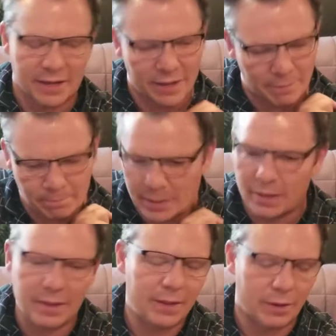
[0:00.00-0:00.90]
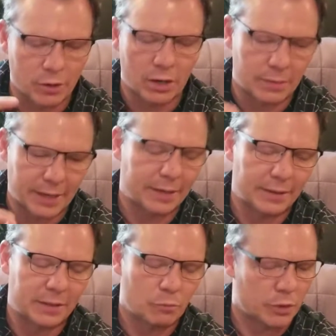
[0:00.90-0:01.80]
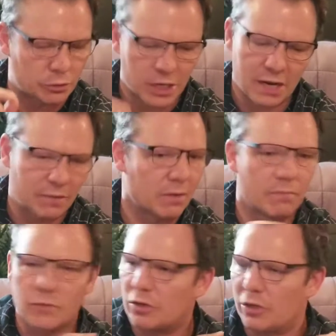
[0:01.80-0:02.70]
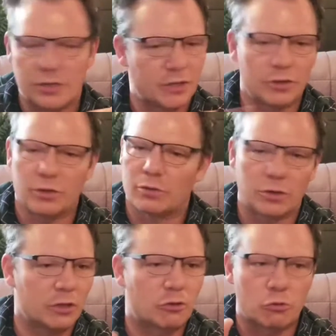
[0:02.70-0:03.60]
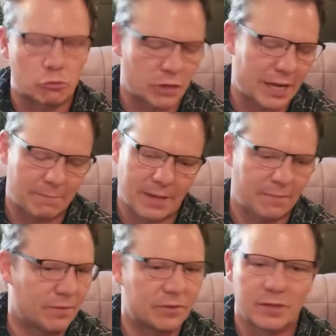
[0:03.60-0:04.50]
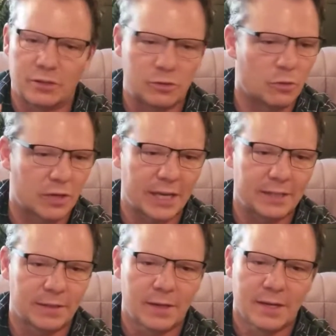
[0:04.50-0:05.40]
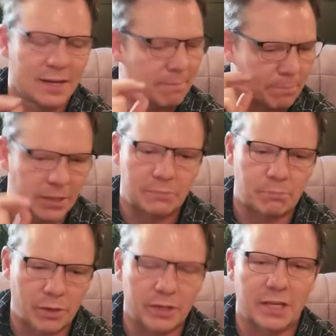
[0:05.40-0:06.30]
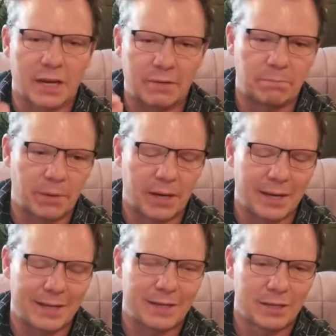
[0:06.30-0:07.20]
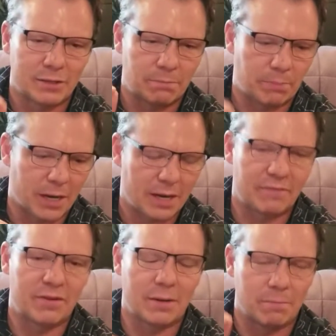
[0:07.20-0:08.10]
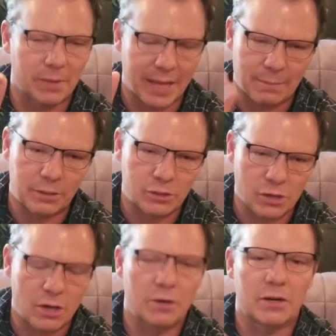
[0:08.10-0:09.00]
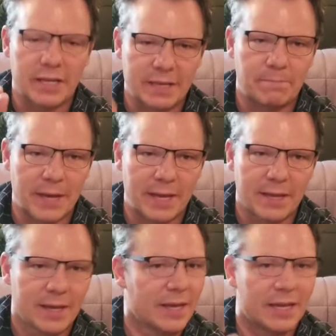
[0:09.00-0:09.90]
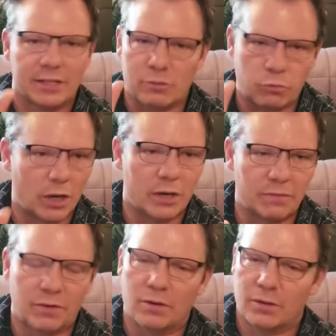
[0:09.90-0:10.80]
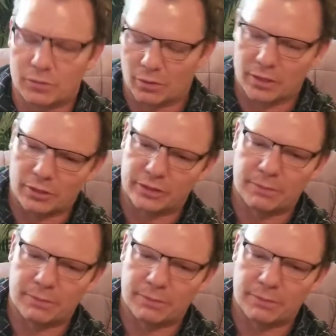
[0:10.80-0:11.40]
Better than the normal iron. When you travel, it's great, man. Fits in a suitcase. Best product ever buy. It's a buy from Amazon or eBay. It's wonderful. So here's the